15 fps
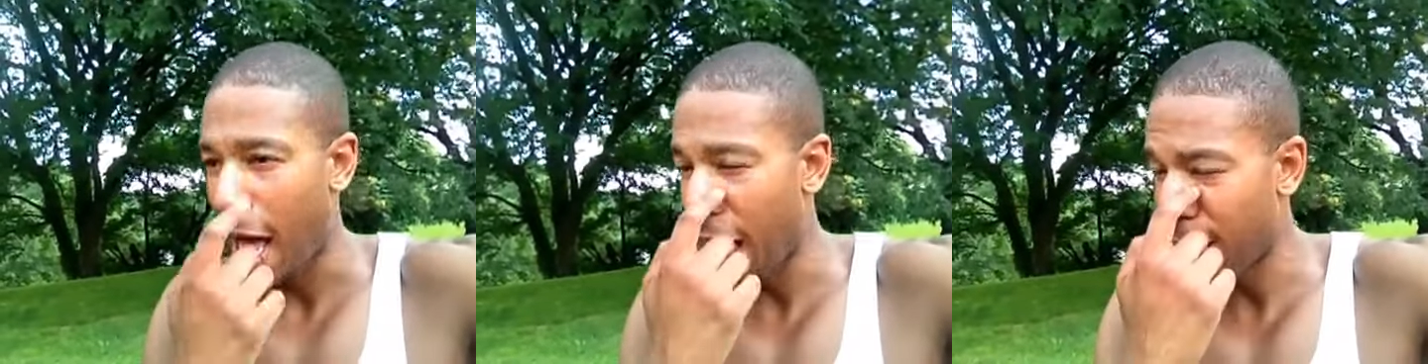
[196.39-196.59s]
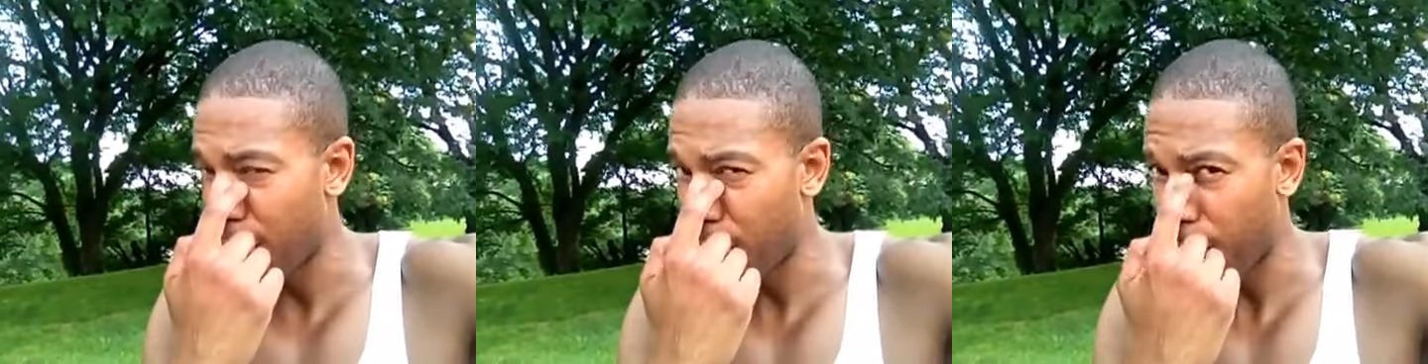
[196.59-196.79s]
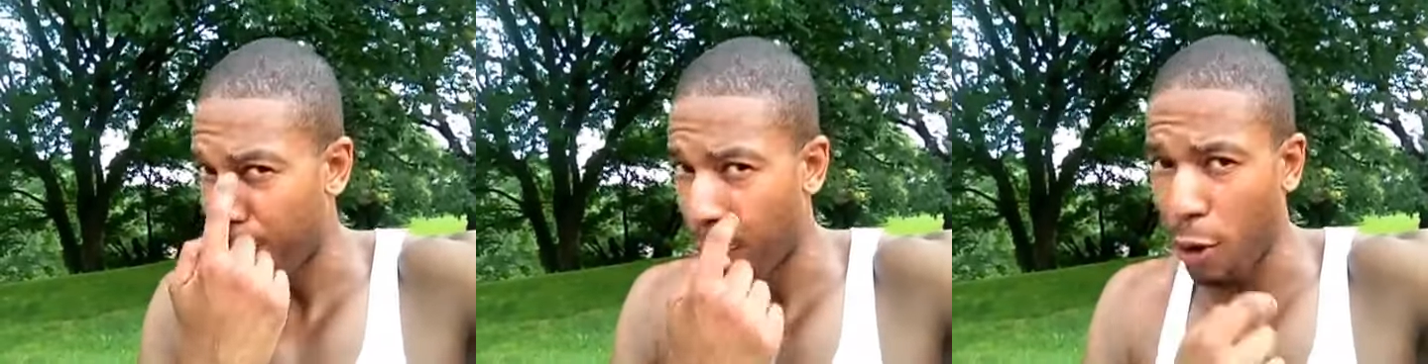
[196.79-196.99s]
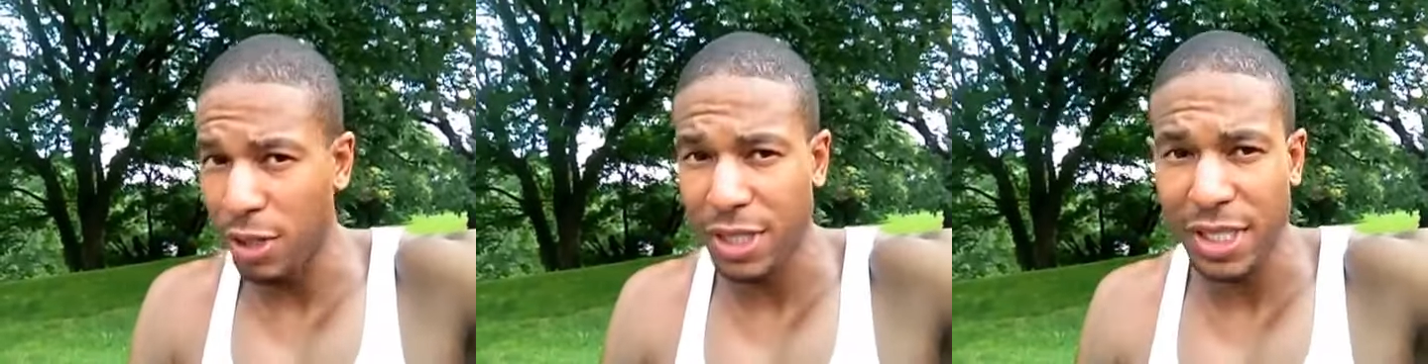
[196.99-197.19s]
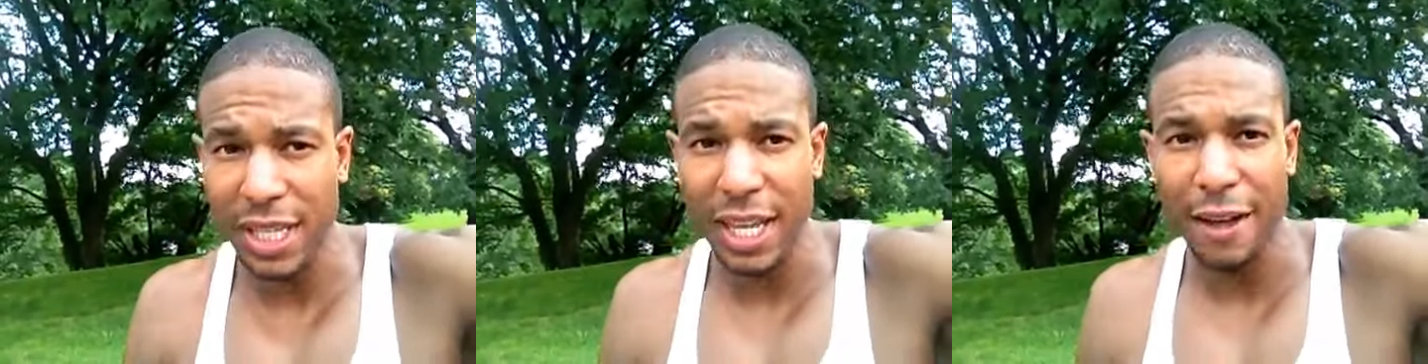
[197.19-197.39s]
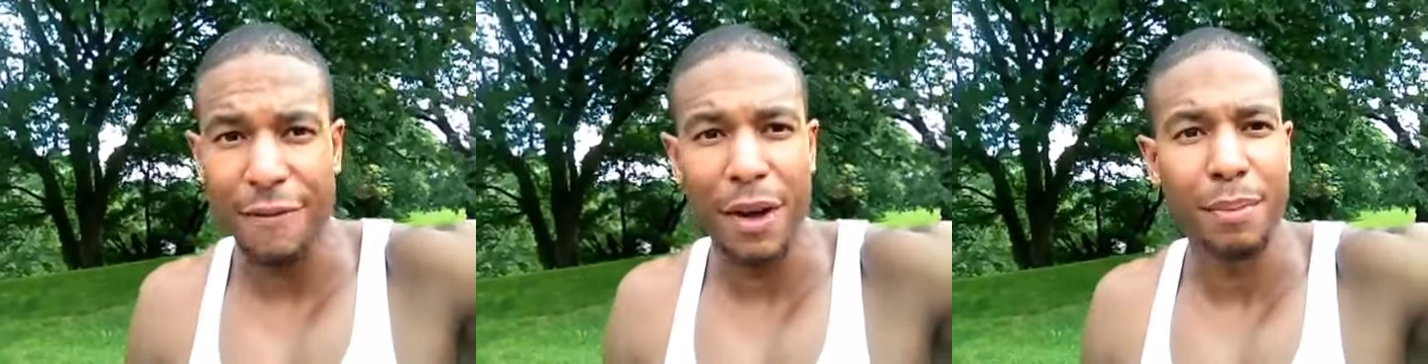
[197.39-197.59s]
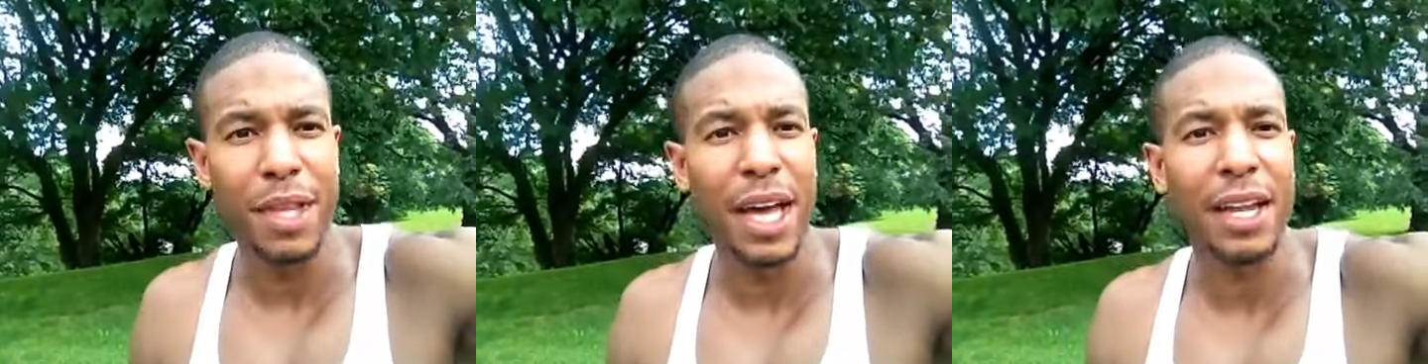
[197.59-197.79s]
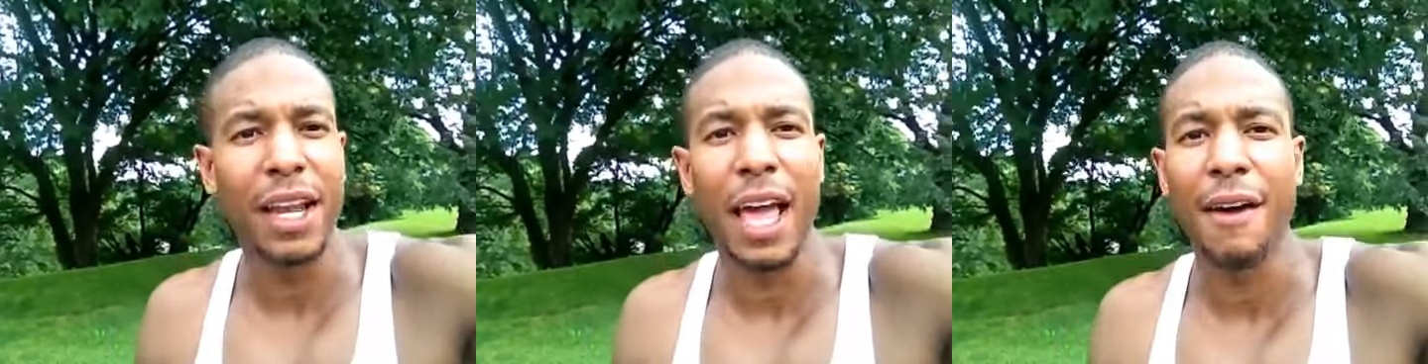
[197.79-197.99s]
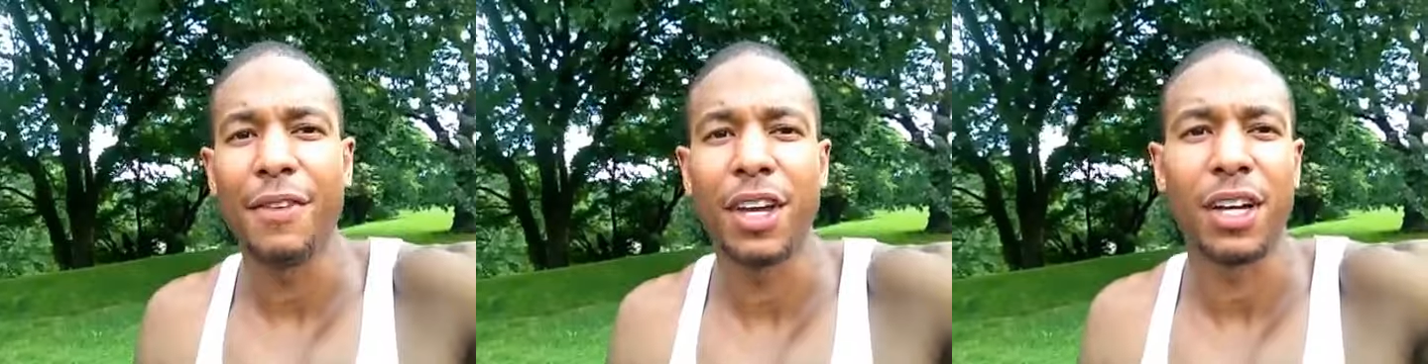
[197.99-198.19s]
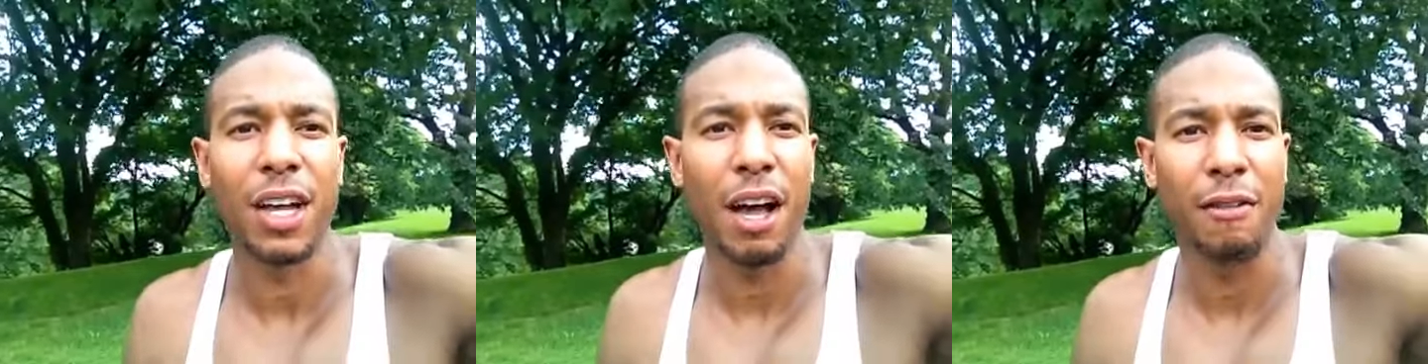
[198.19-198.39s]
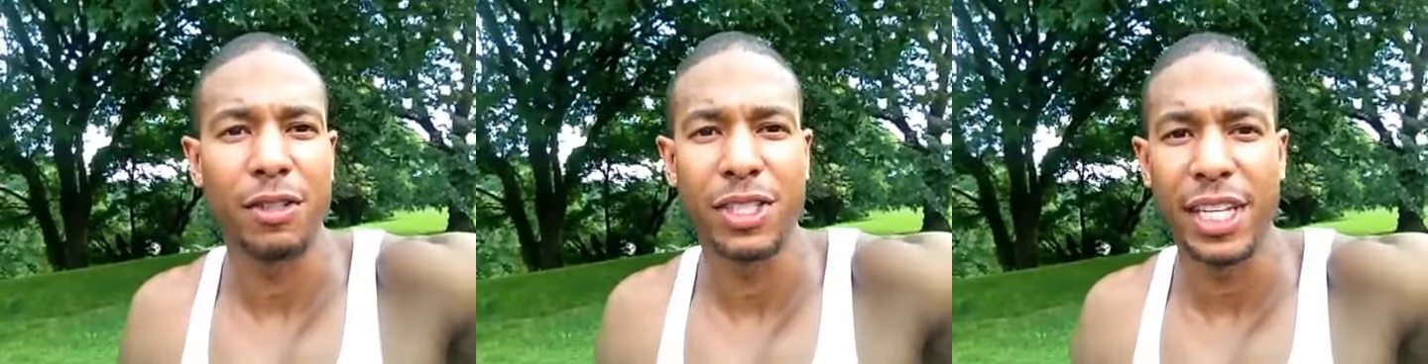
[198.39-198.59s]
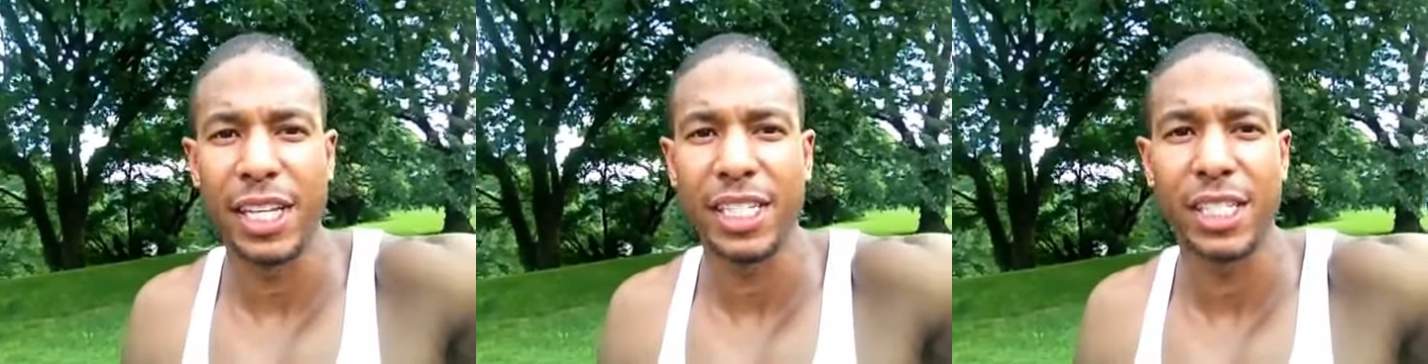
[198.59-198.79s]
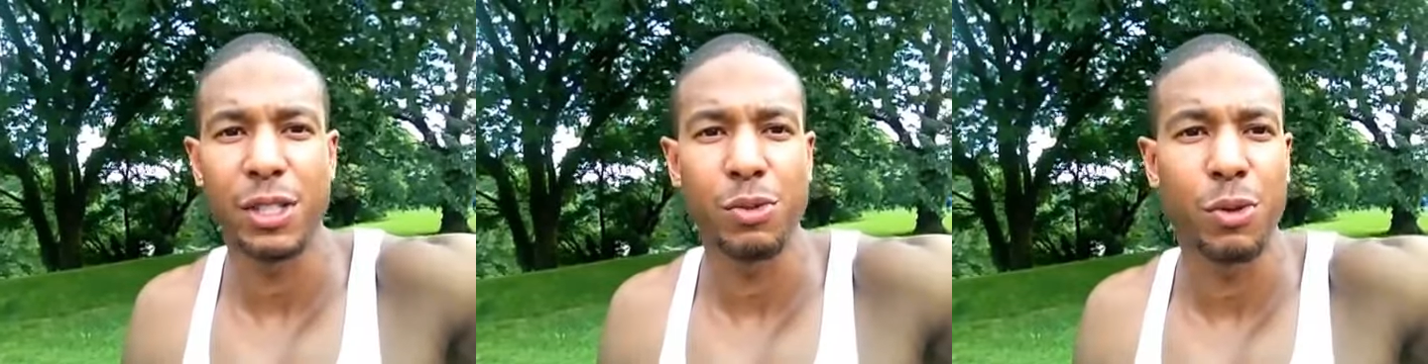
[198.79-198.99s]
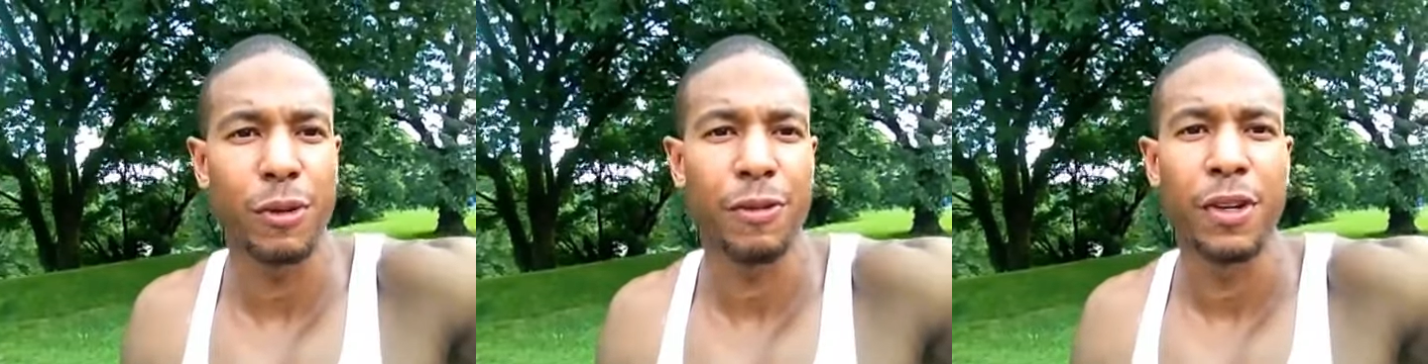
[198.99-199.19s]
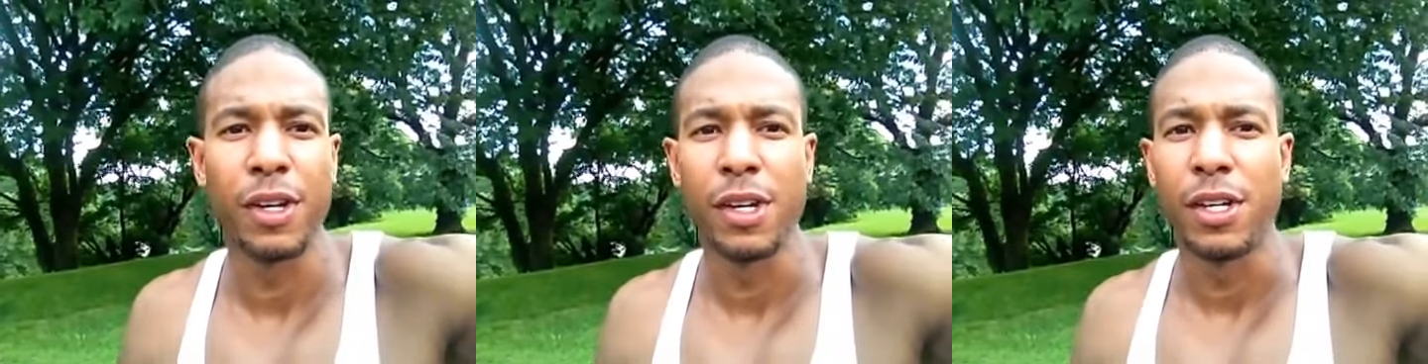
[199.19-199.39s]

I know personally if I'm not having a conversation with,